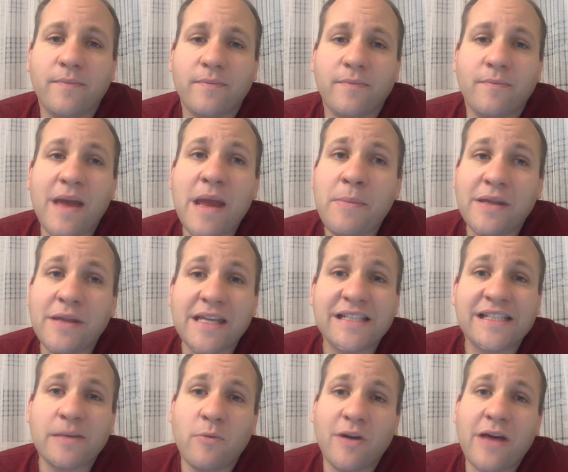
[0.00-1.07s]
Maybe there's
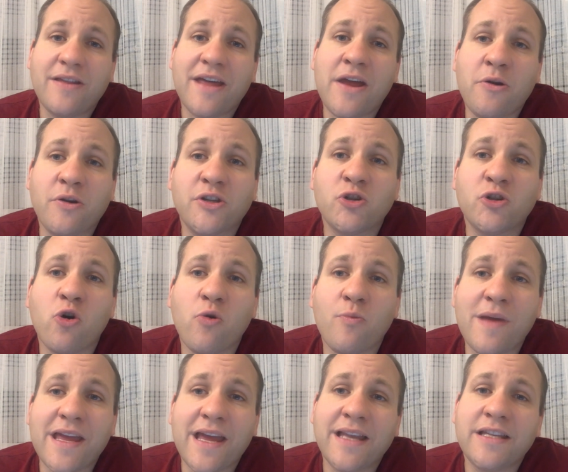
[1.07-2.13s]
someone out there who can talk
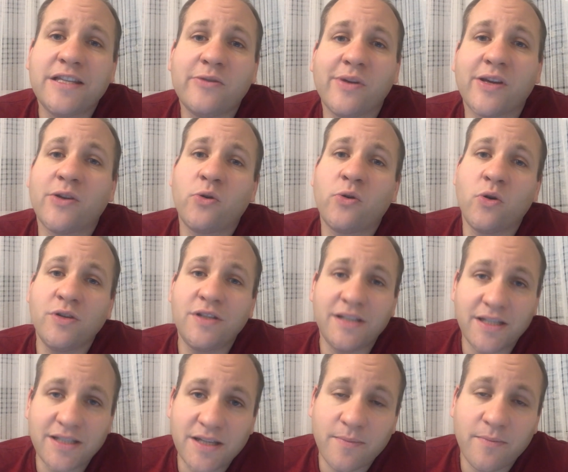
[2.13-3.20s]
me into a good
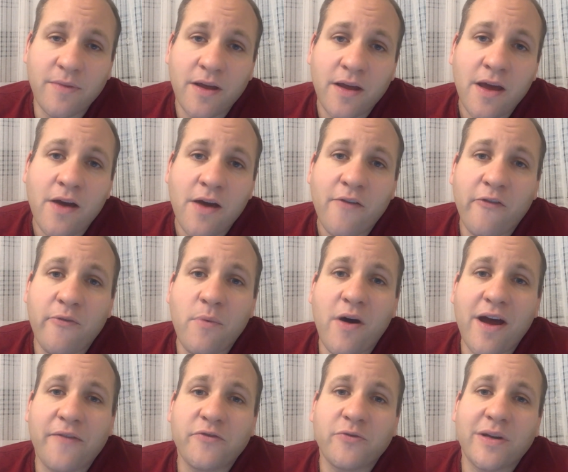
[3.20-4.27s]
system for
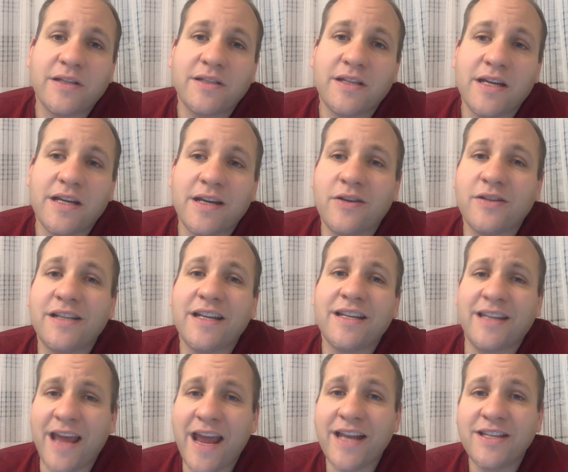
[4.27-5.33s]
my F20, because
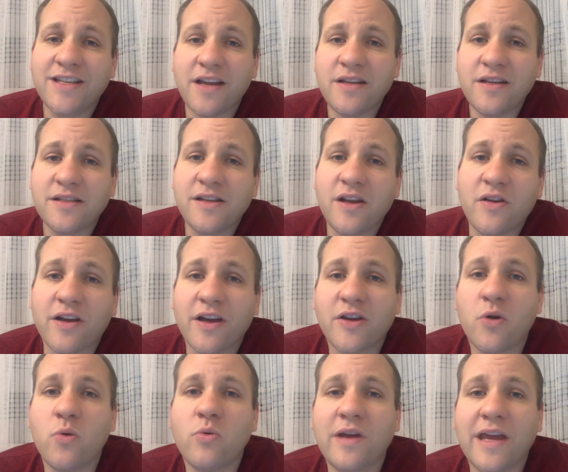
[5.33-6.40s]
it does look like a
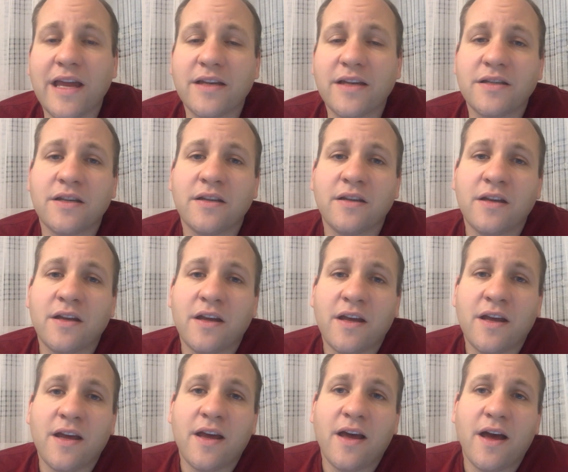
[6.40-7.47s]
cool kit.
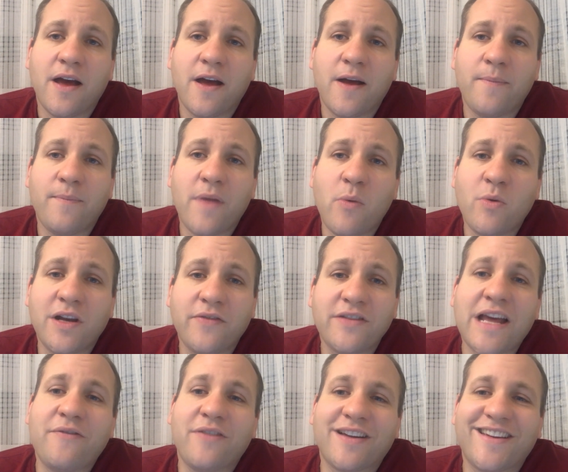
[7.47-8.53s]
I would love to
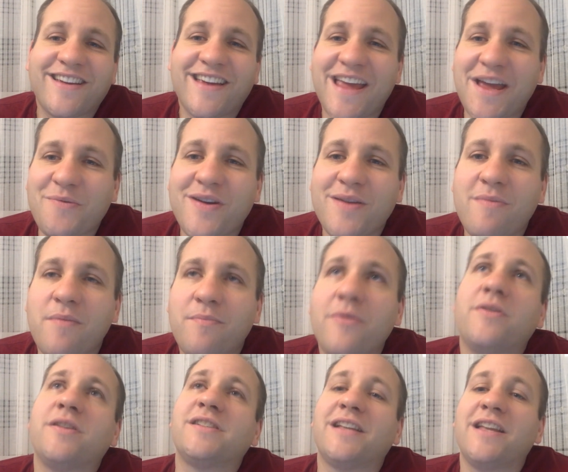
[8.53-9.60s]
have a kit where my boot
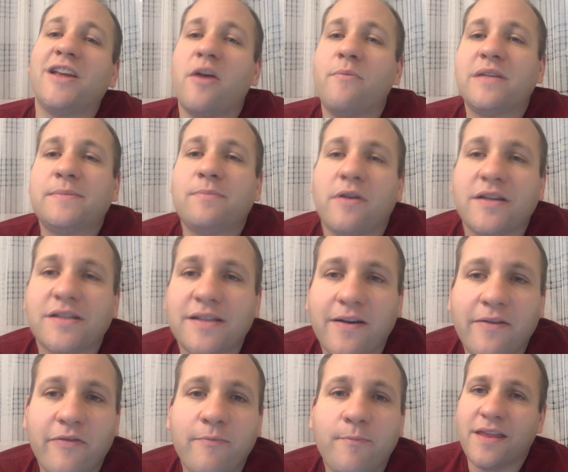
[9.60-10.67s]
just suddenly opens by itself.